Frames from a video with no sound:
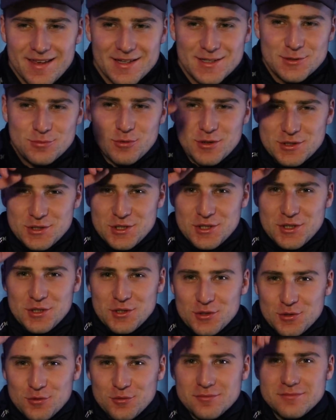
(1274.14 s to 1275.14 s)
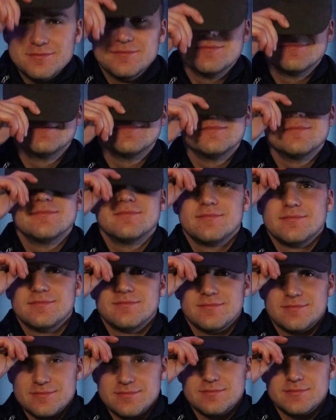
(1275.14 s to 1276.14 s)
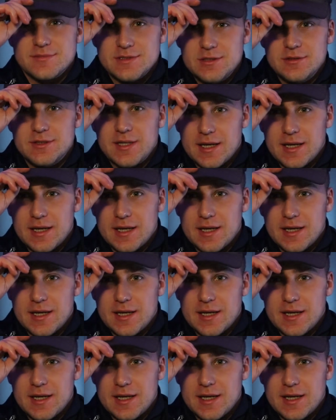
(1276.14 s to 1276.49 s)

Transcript: Is what you do. You